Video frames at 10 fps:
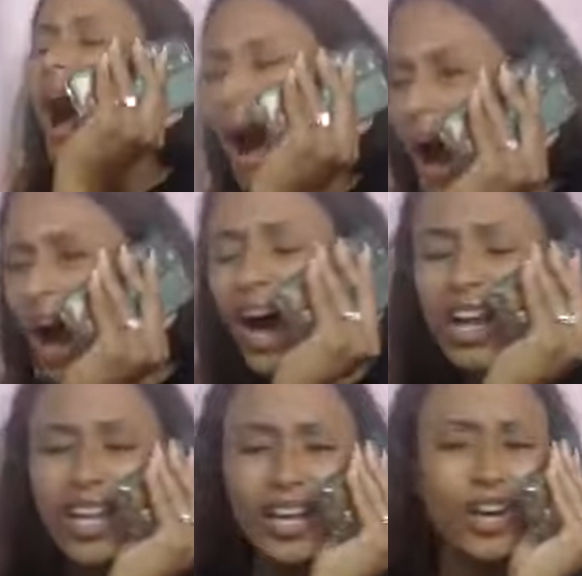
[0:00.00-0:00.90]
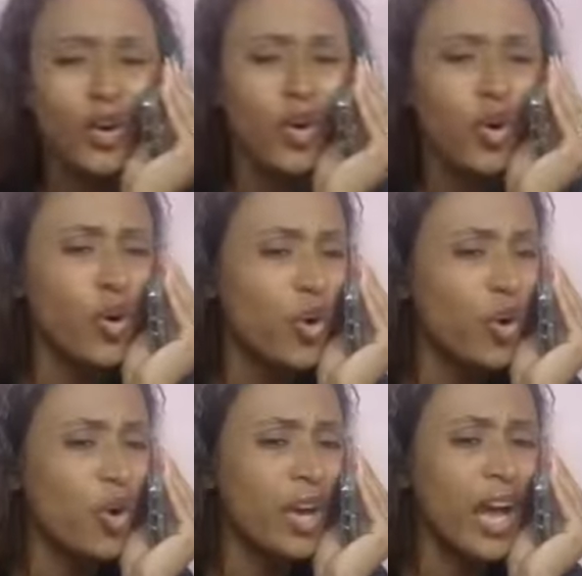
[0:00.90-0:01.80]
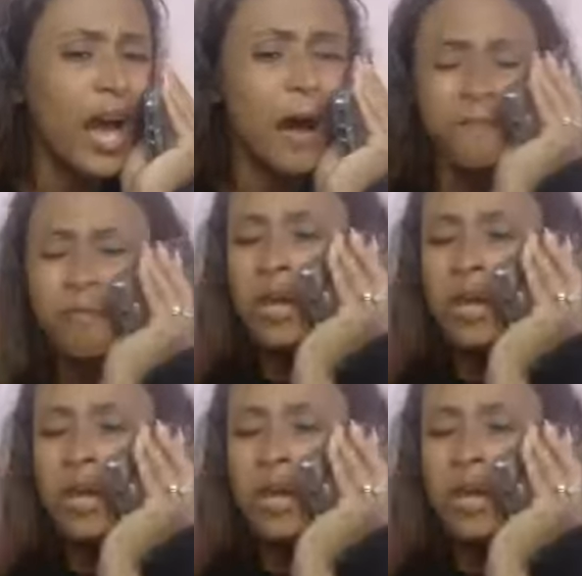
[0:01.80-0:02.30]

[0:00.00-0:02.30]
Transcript: Hallelujah.